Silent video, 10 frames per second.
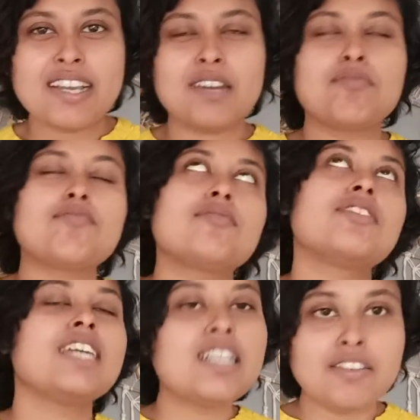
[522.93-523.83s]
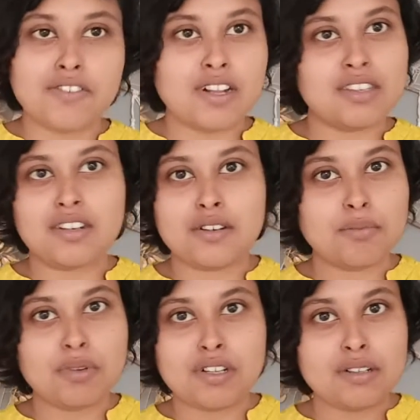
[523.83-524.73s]
get really
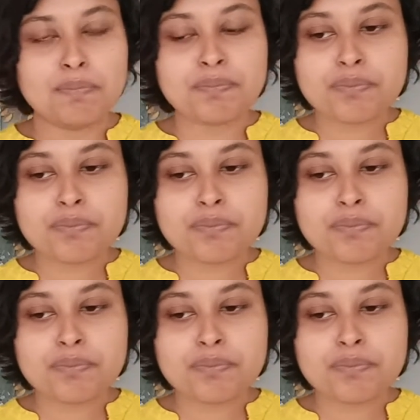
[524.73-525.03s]
vulnerable.